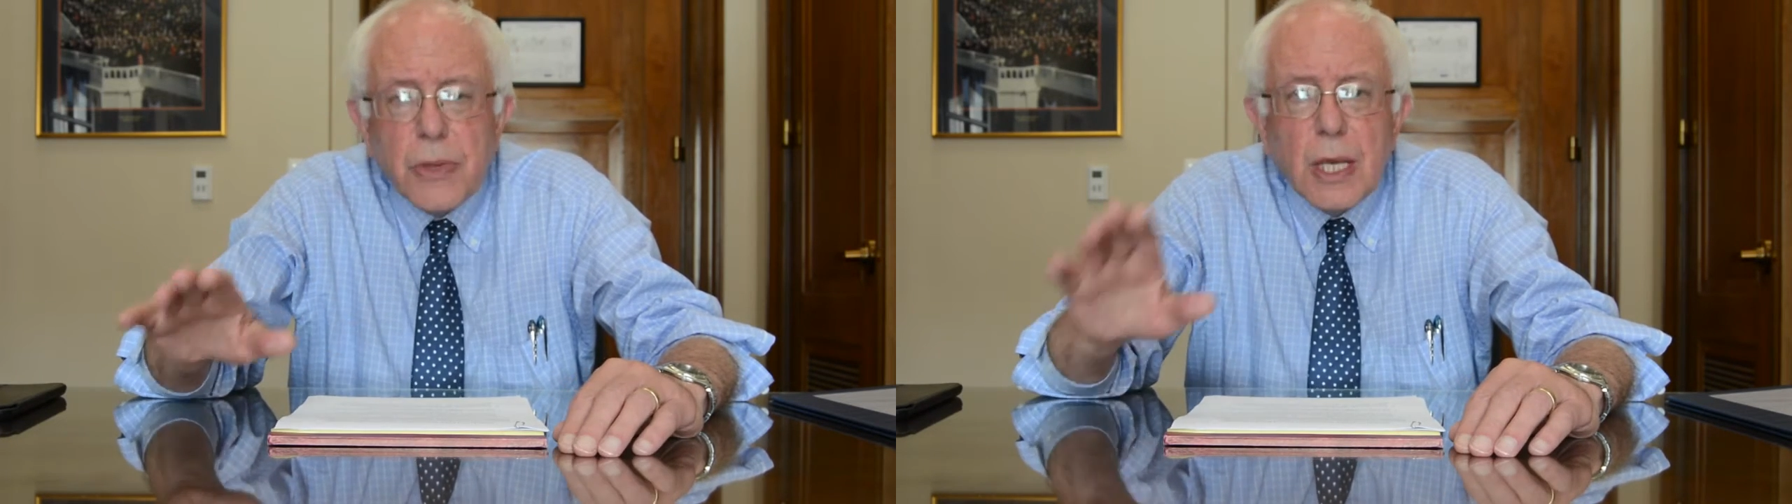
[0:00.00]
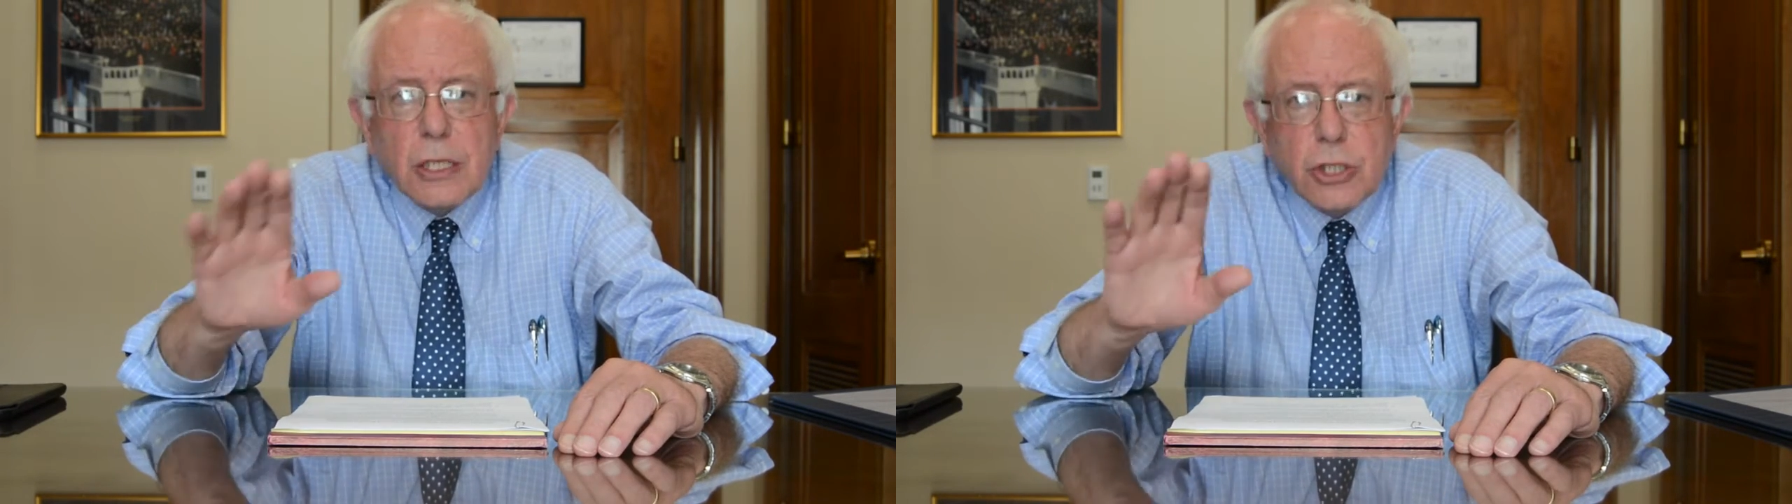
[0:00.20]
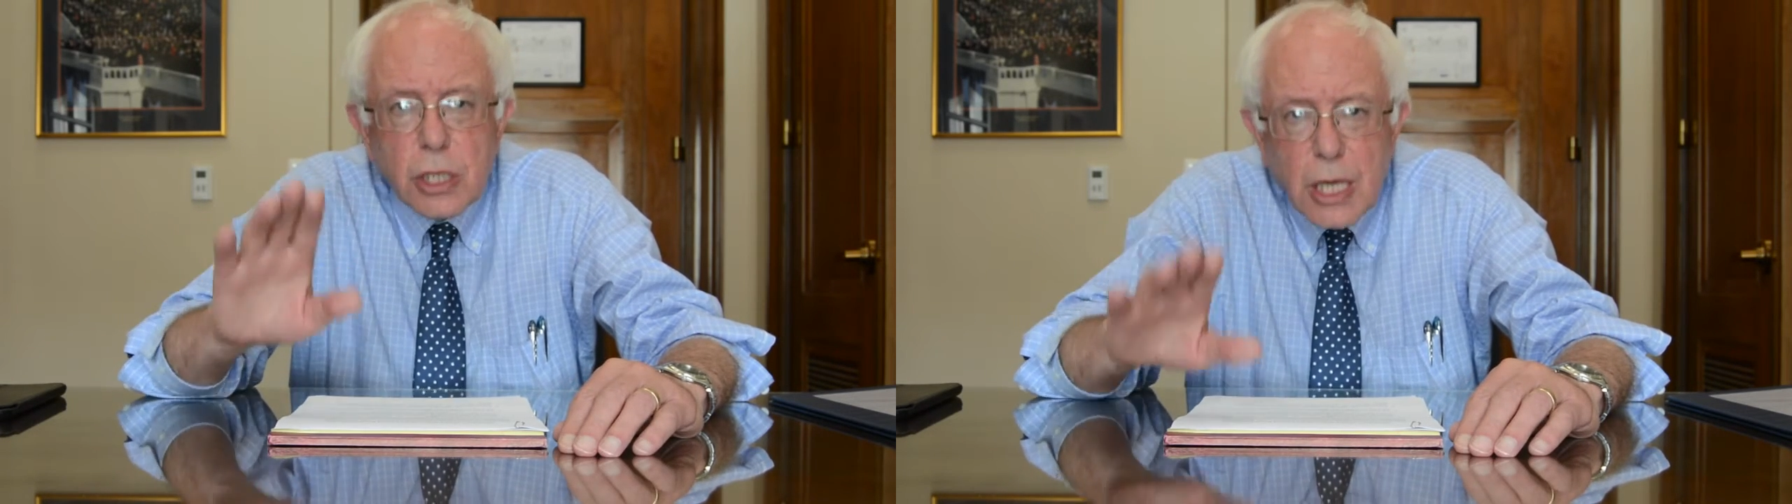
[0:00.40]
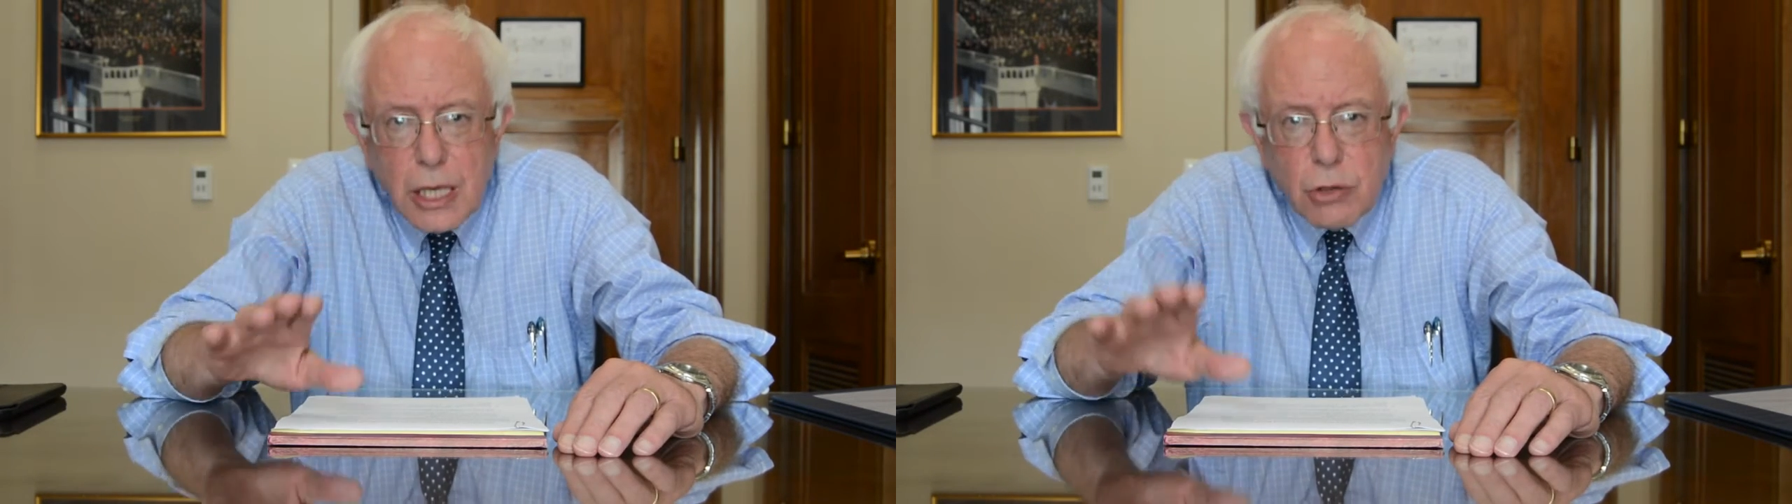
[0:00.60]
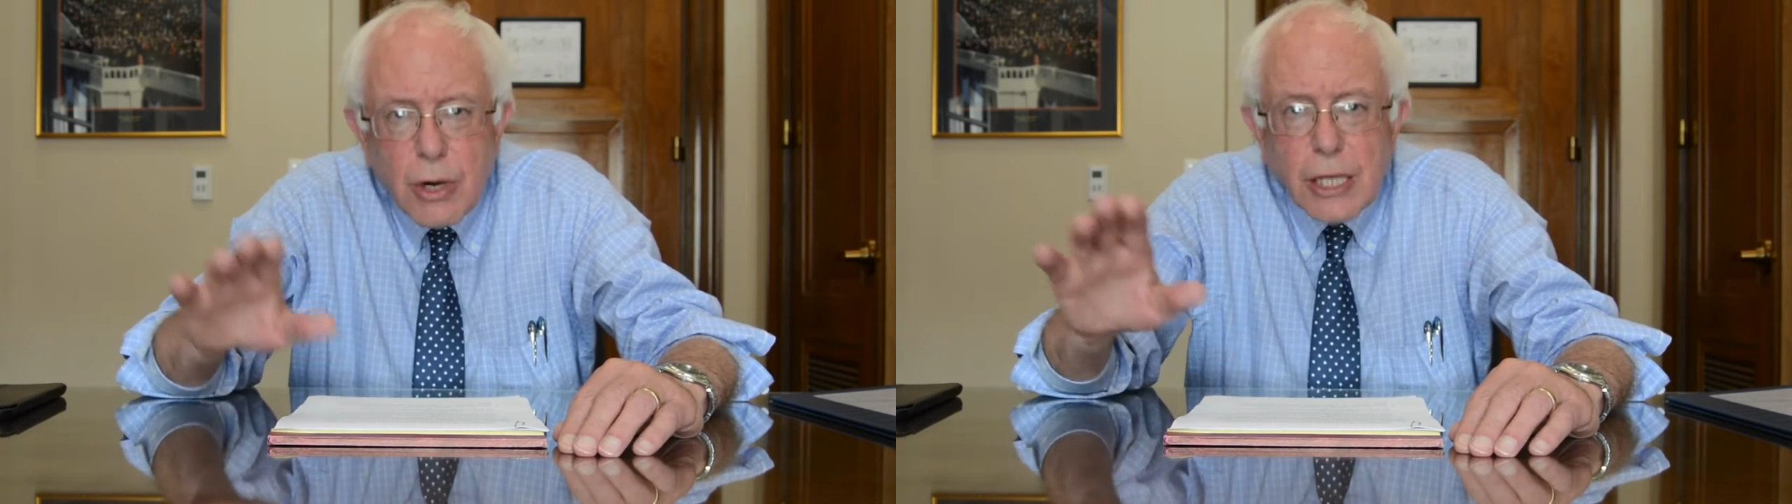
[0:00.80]
Yes, you
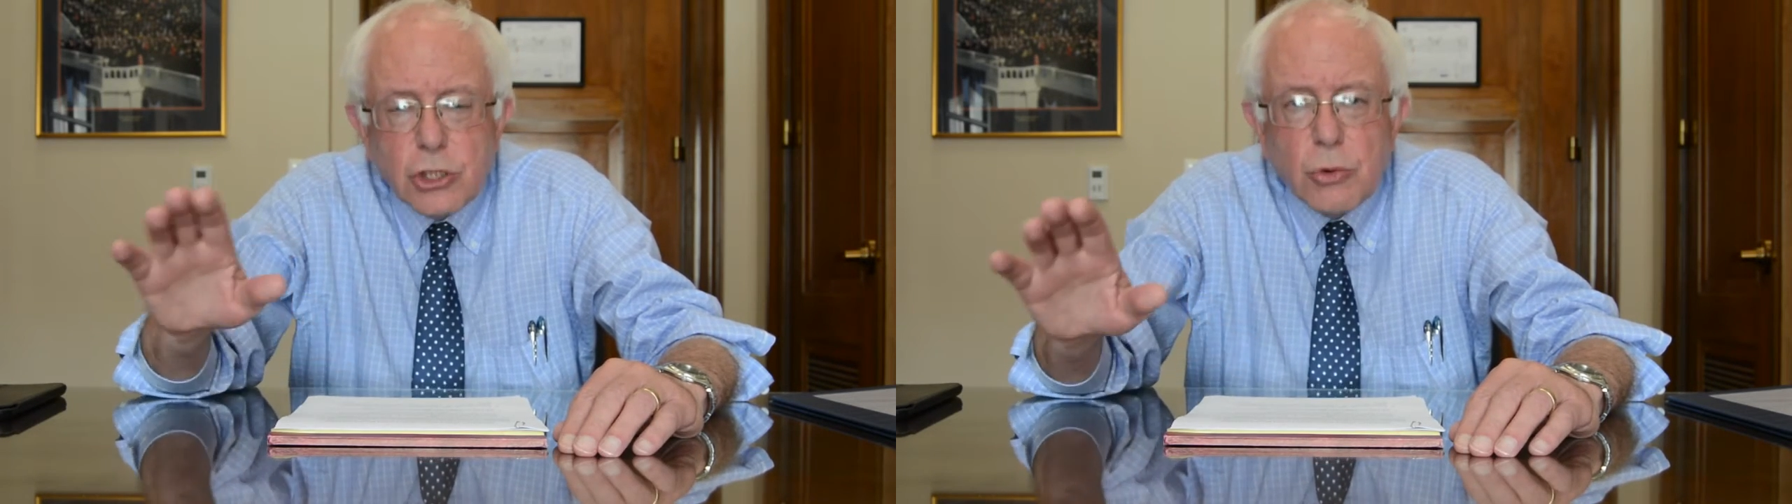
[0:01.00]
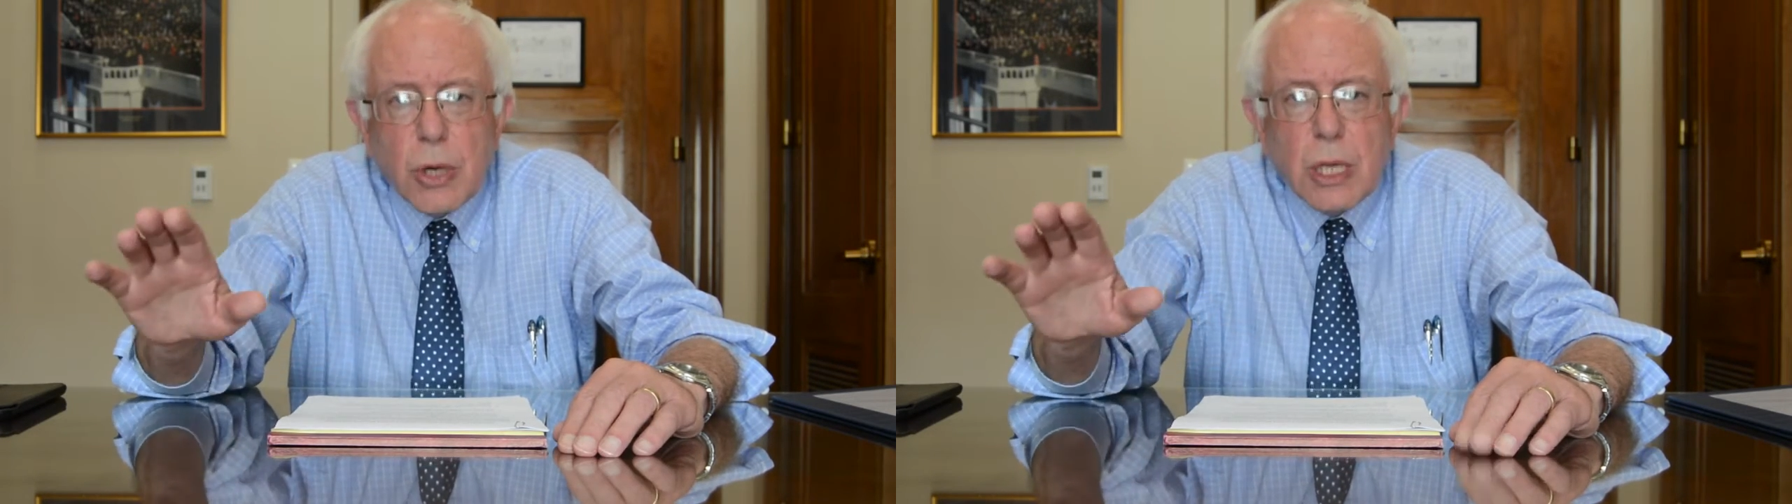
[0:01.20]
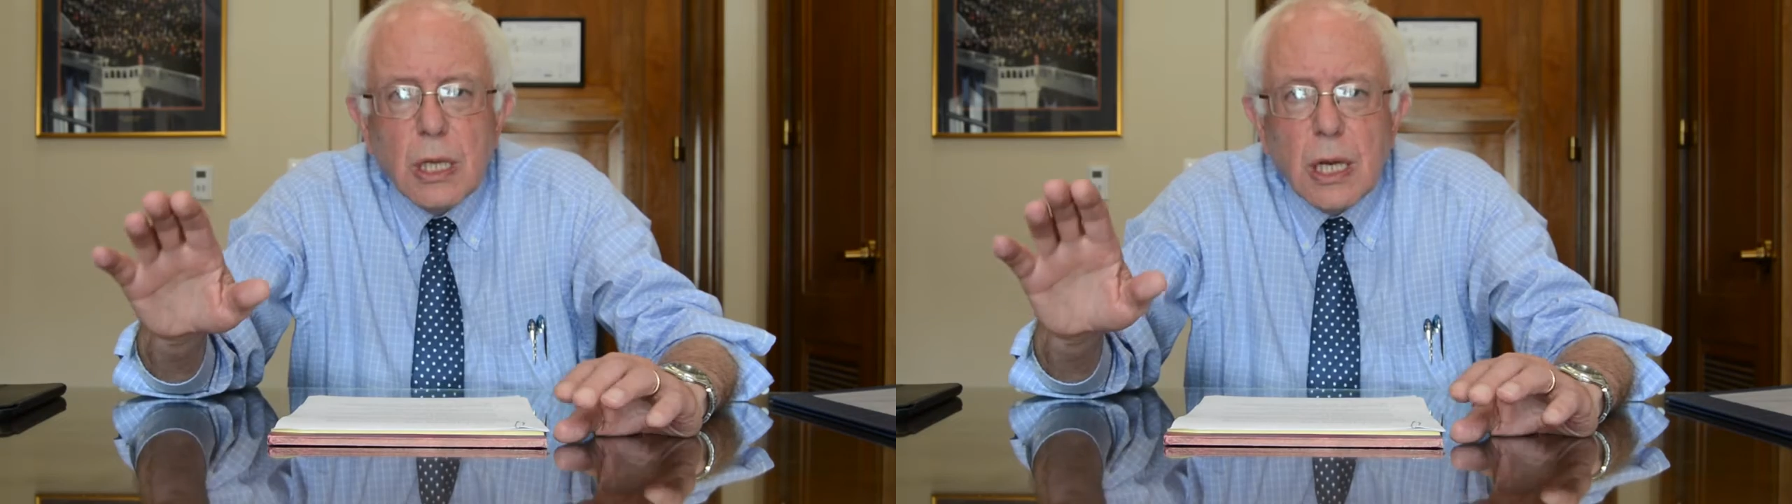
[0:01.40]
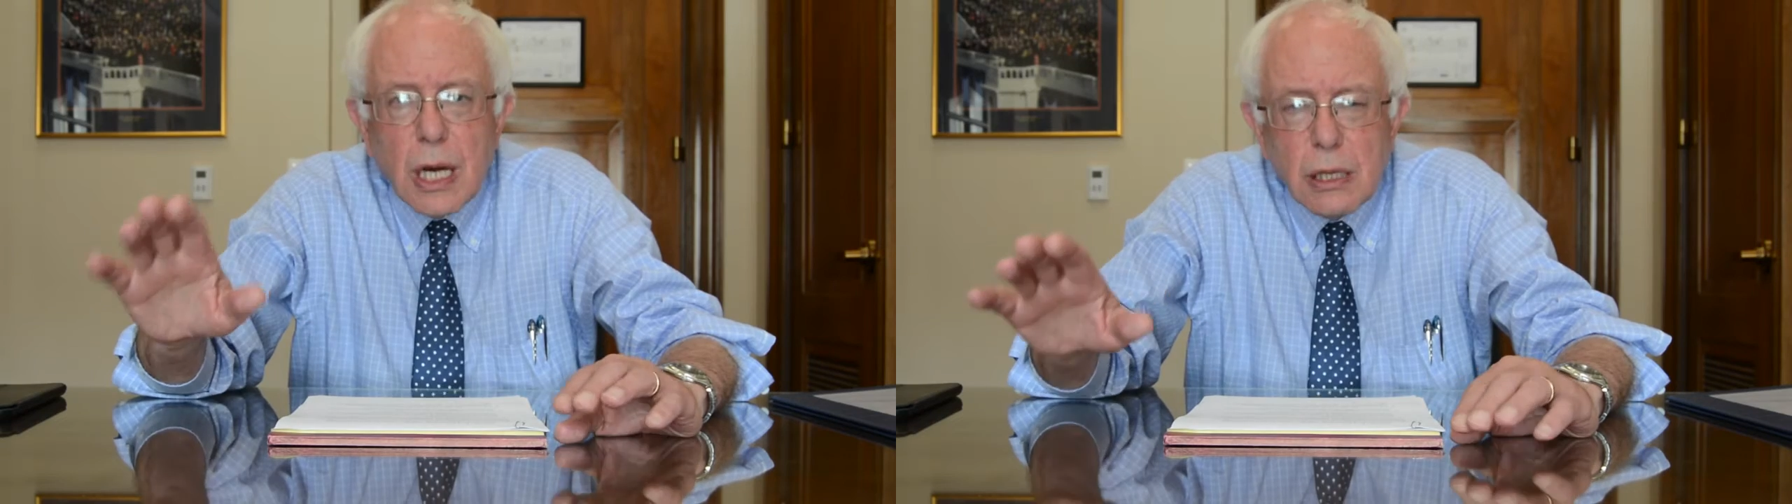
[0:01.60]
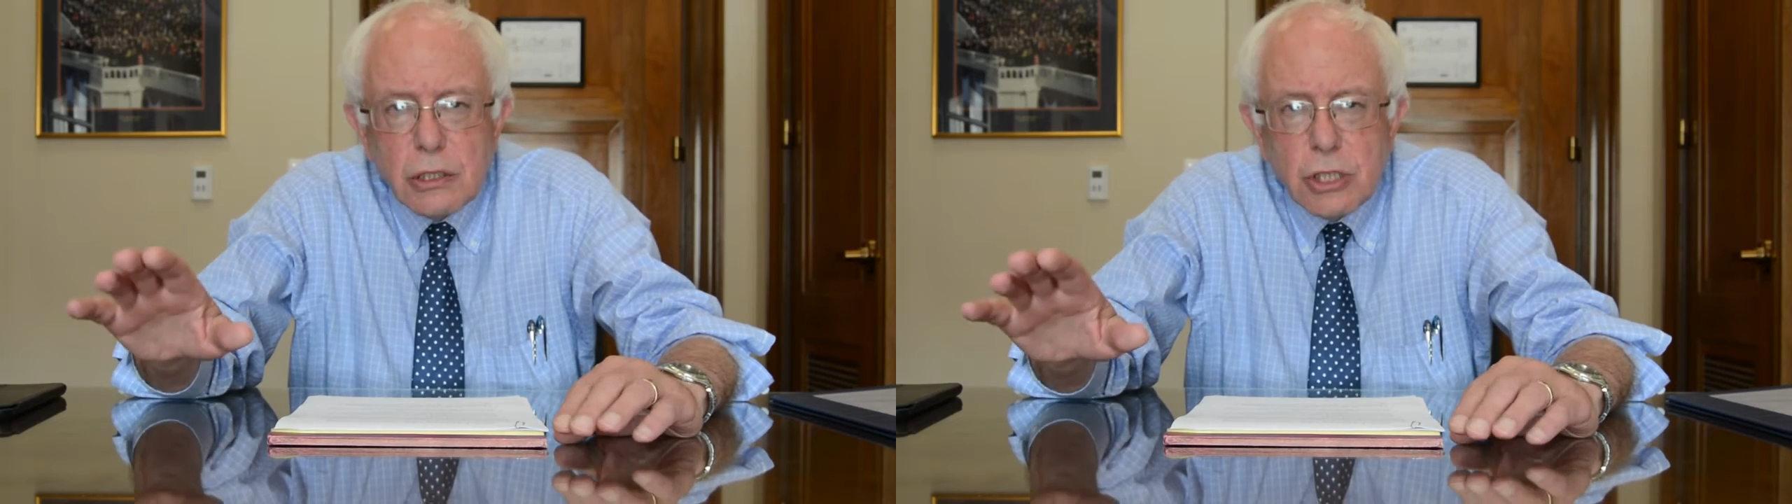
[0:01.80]
can graduate
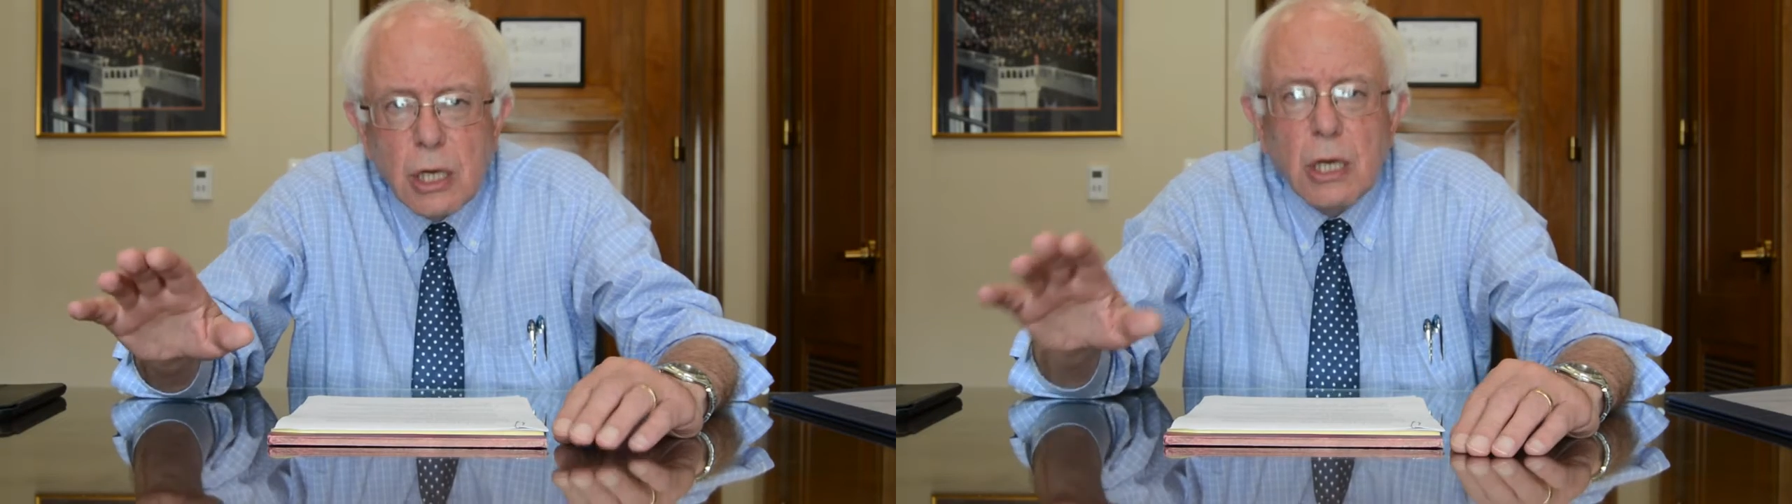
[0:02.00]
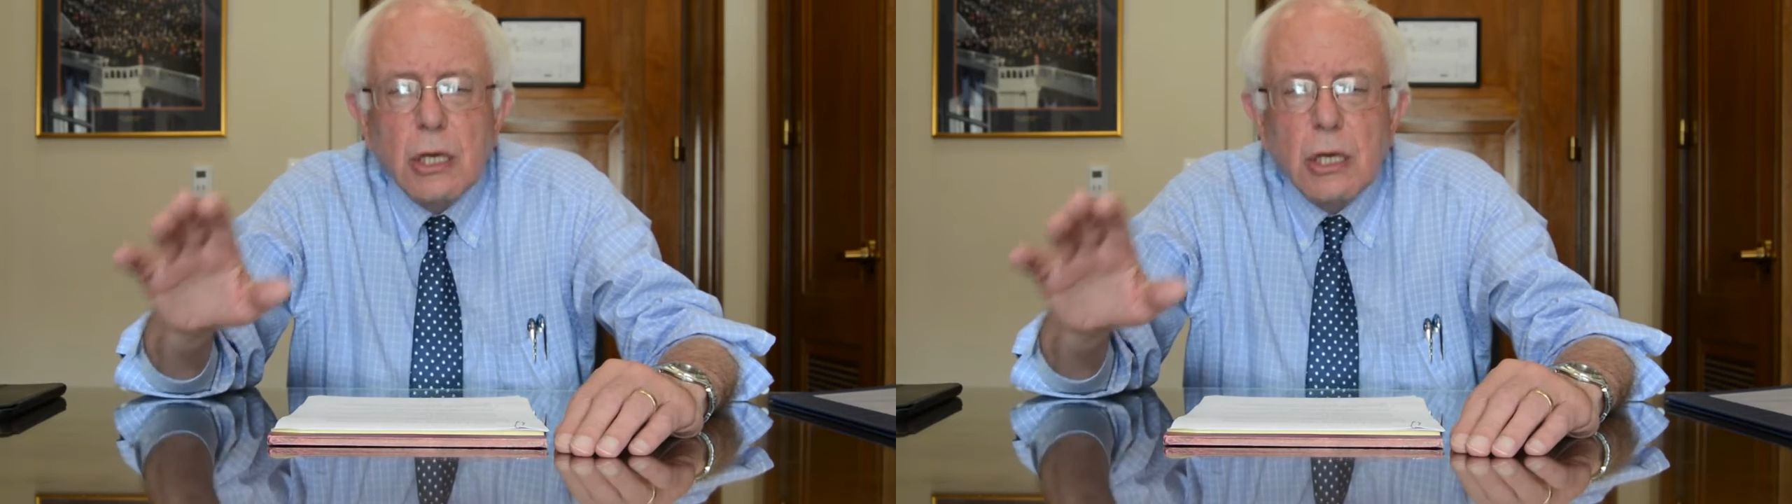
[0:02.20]
college.